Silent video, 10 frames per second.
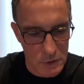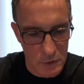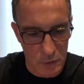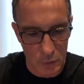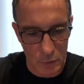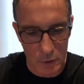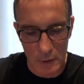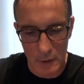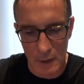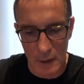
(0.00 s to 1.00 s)
New York,
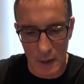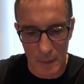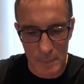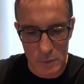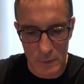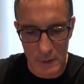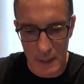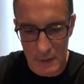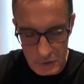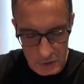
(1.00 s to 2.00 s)
uh, between the
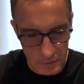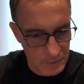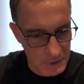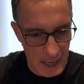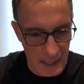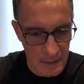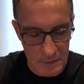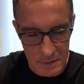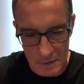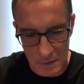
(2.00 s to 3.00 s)
ages of 10
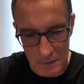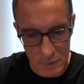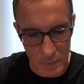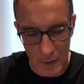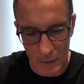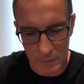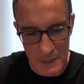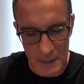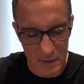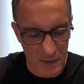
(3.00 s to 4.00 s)
and 12,
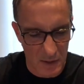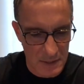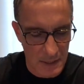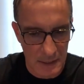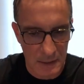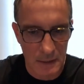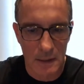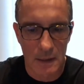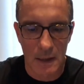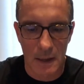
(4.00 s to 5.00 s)
10 and 13.
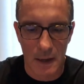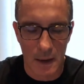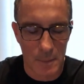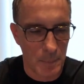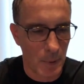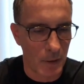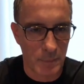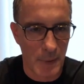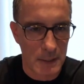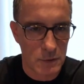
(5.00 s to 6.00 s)
Uh, but apart from
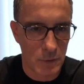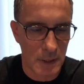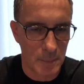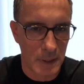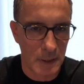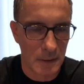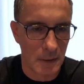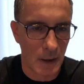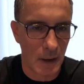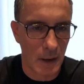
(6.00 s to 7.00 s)
that, it's really been
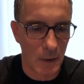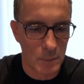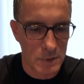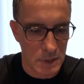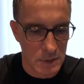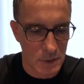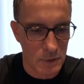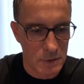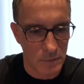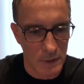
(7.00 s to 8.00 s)
almost
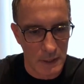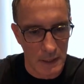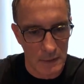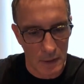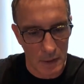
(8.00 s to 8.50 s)
exclusively in the